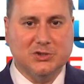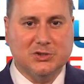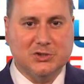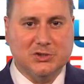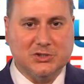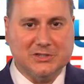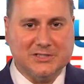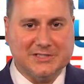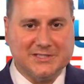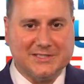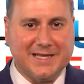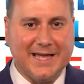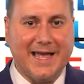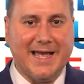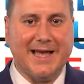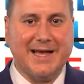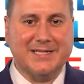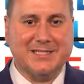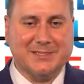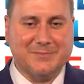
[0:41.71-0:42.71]

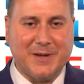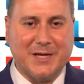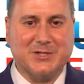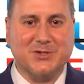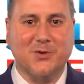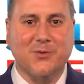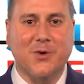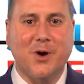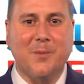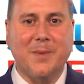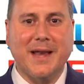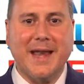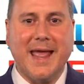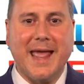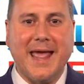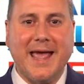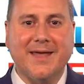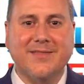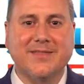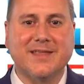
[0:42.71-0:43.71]
special enrollment
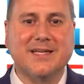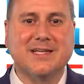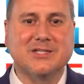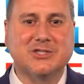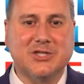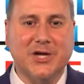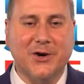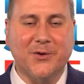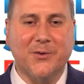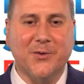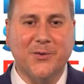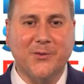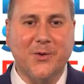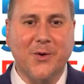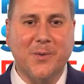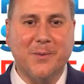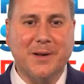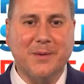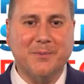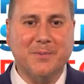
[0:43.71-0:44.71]
and the general
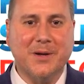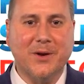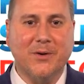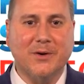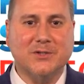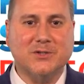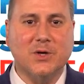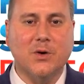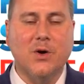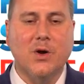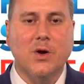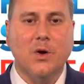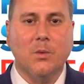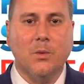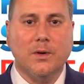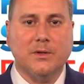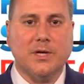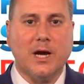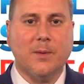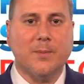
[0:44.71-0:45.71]
enrollment period. So
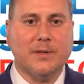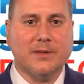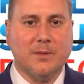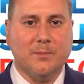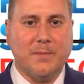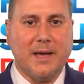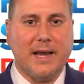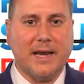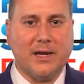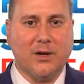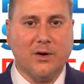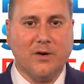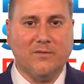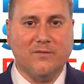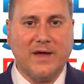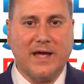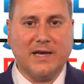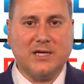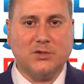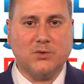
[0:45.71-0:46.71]
we're going to talk about the Medicare
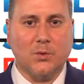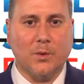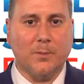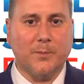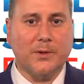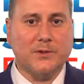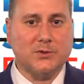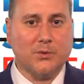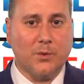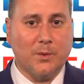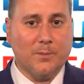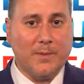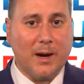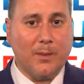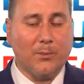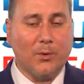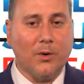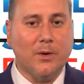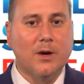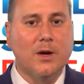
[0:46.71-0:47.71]
Advantage enrollment period. So
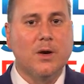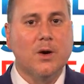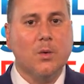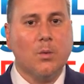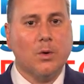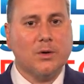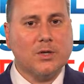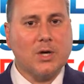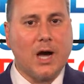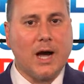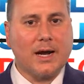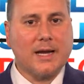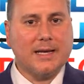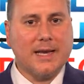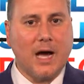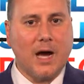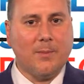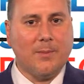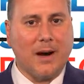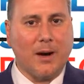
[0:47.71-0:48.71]
remember, we're talking
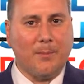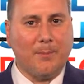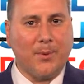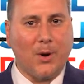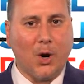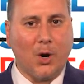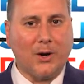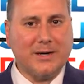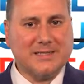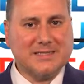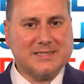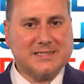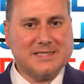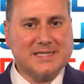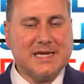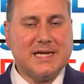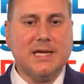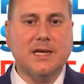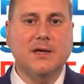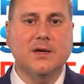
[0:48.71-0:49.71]
now about Part
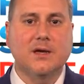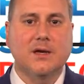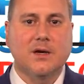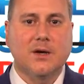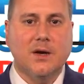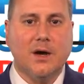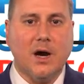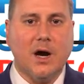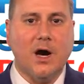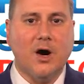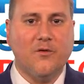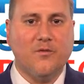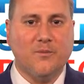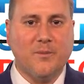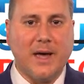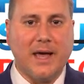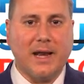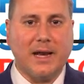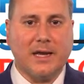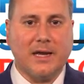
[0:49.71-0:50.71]
C of
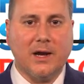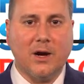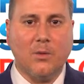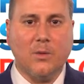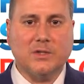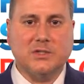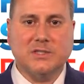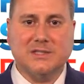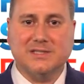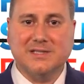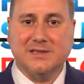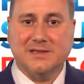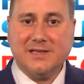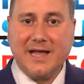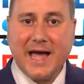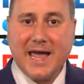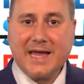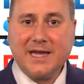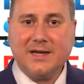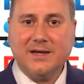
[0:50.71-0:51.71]
Medicare, which is
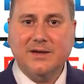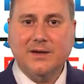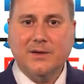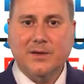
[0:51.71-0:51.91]
like